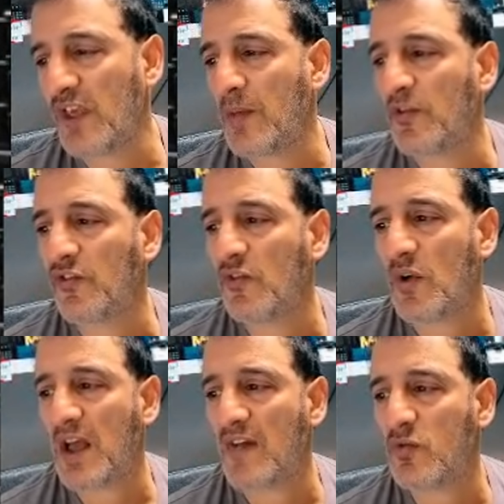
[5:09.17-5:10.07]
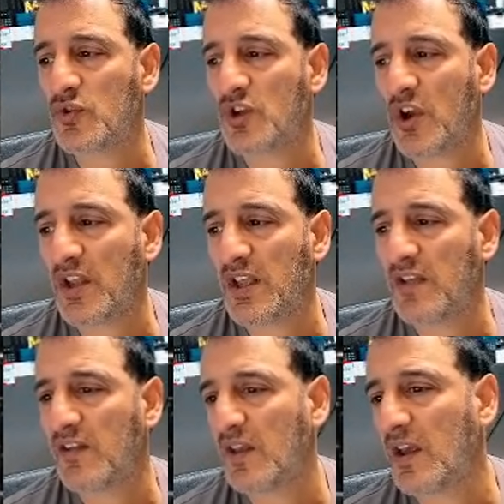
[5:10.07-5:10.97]
names because you're going to have all
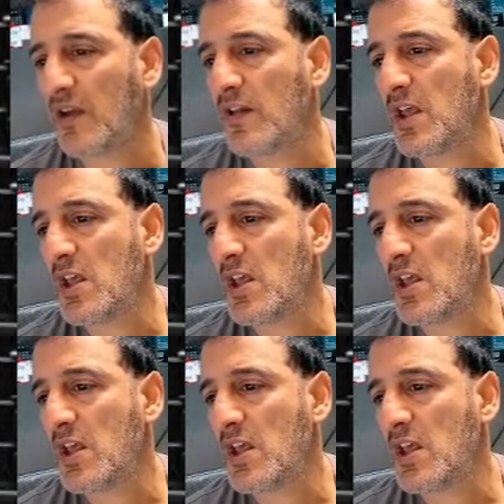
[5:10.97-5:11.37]
Chinese here.